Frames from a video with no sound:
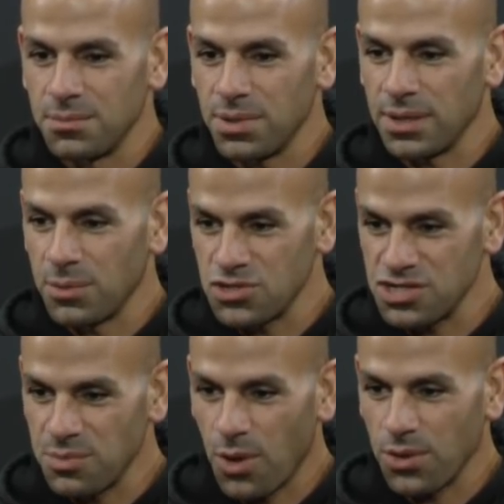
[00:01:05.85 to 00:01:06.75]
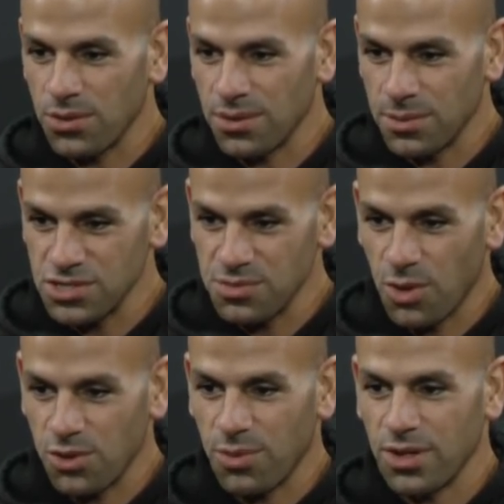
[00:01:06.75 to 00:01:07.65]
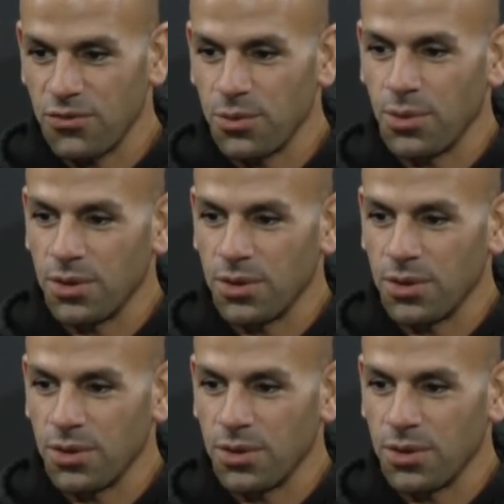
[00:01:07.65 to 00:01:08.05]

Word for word: play much smarter, a much smarter brand of football,